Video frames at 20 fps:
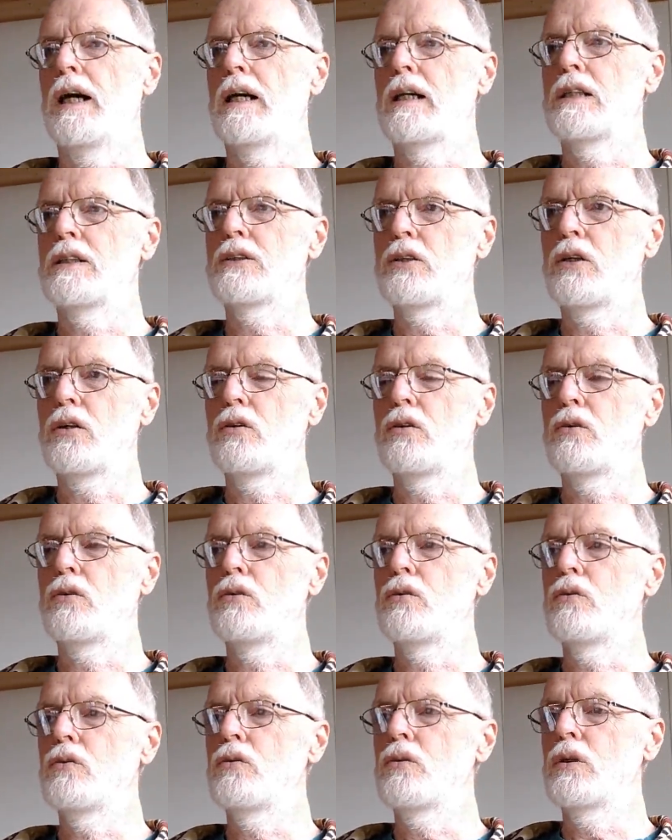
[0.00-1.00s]

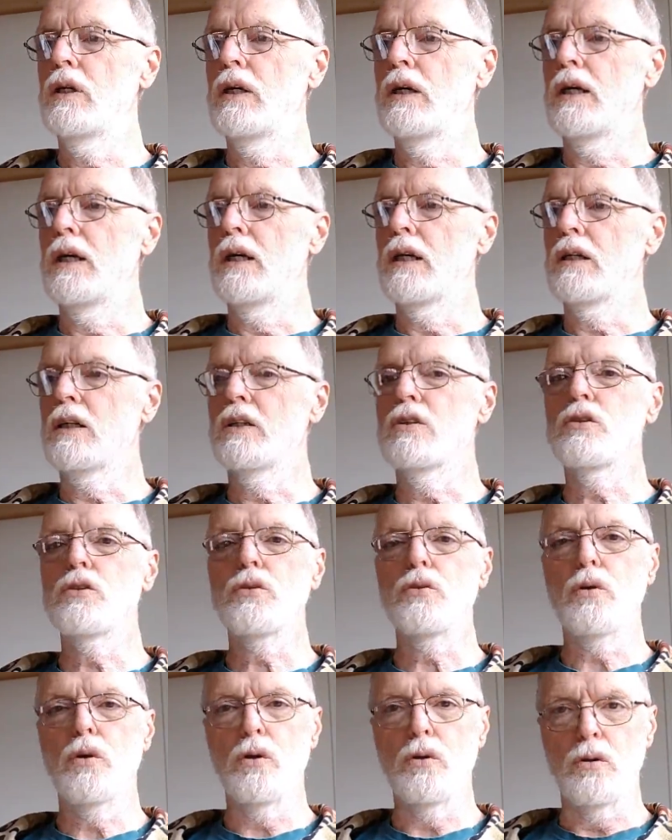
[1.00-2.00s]
so
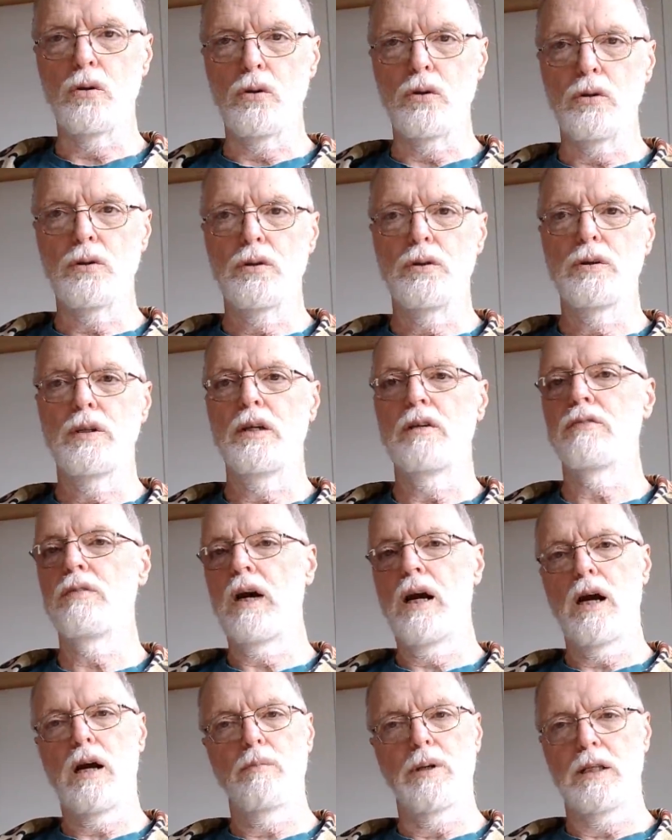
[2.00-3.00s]
controlled. The
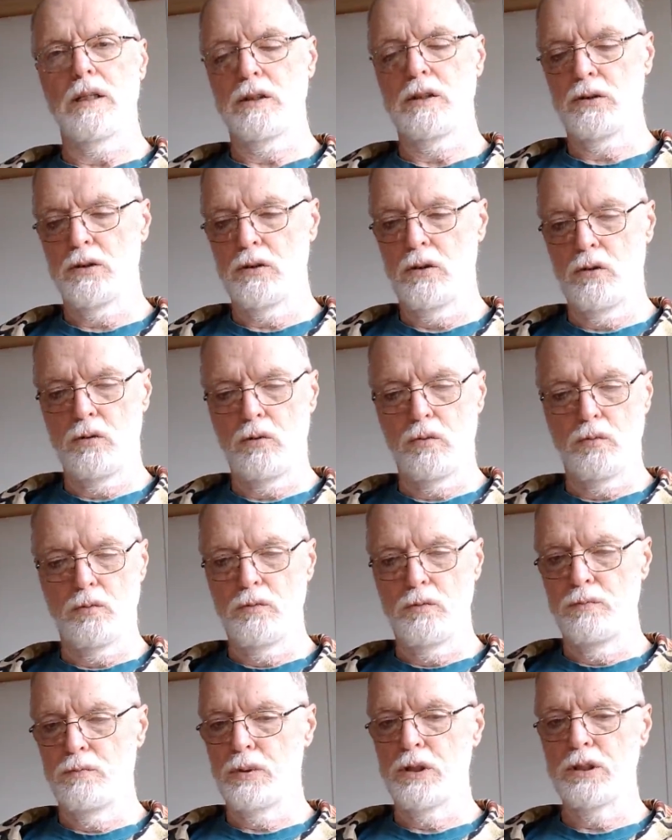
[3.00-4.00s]
environment is so
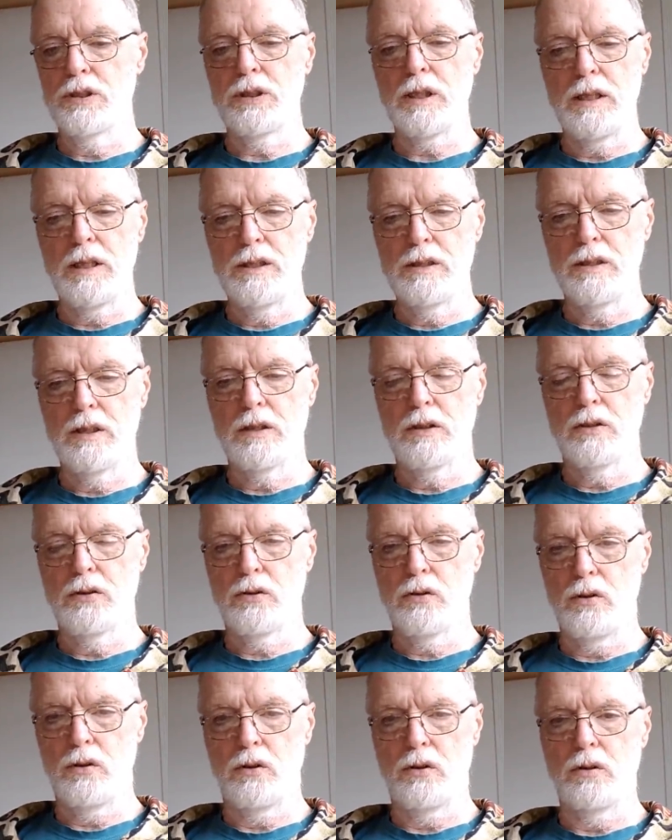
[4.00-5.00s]
precisely
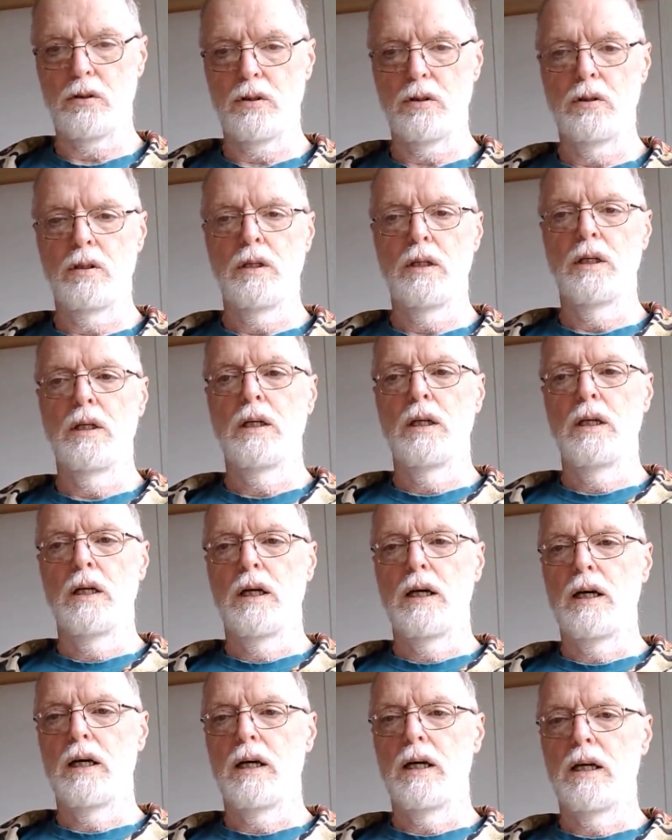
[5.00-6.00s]
controlled
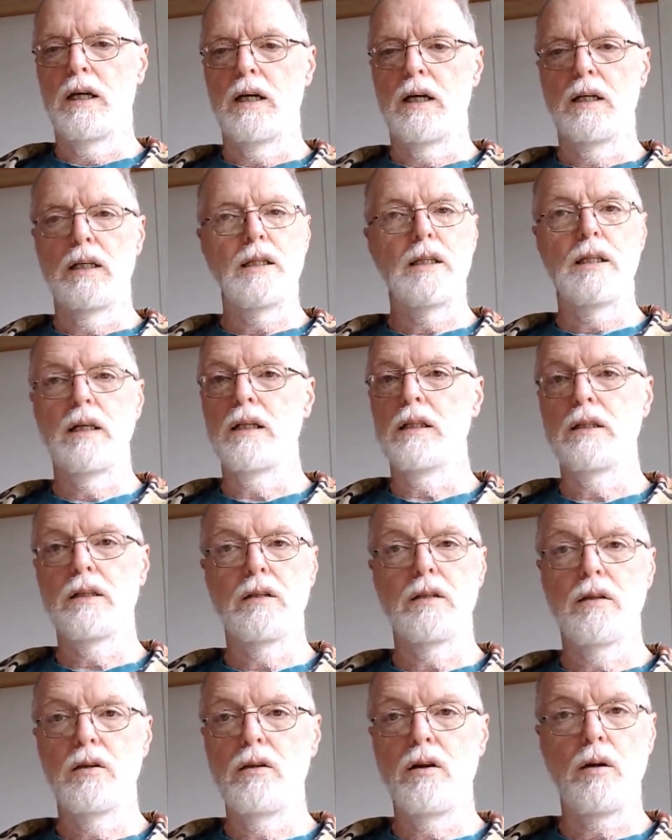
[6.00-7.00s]
that
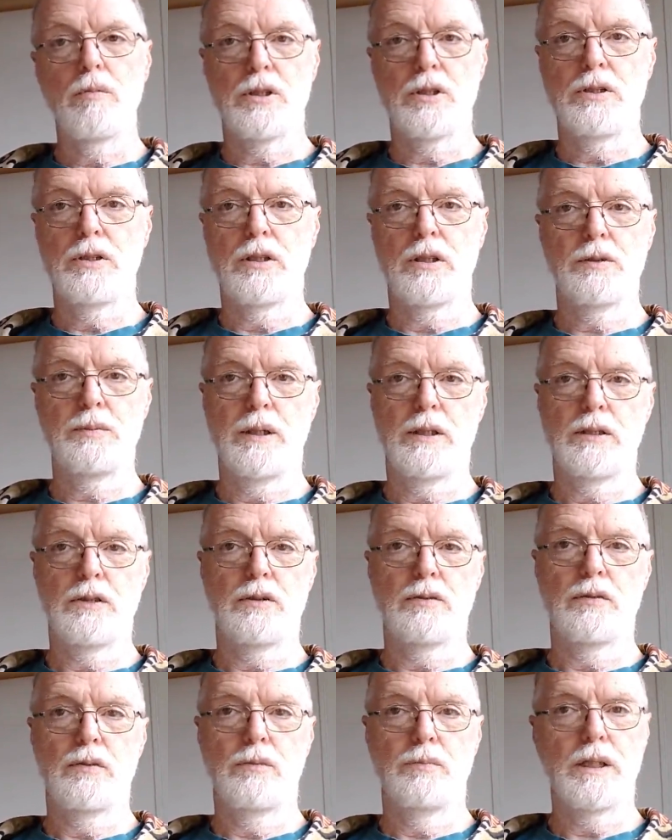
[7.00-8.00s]
they're enormously
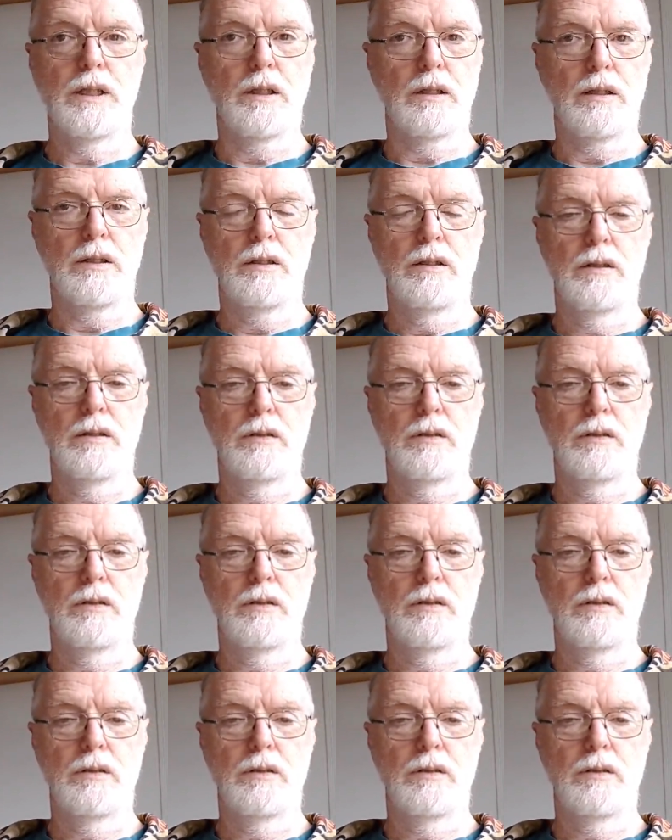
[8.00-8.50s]
expensive to build.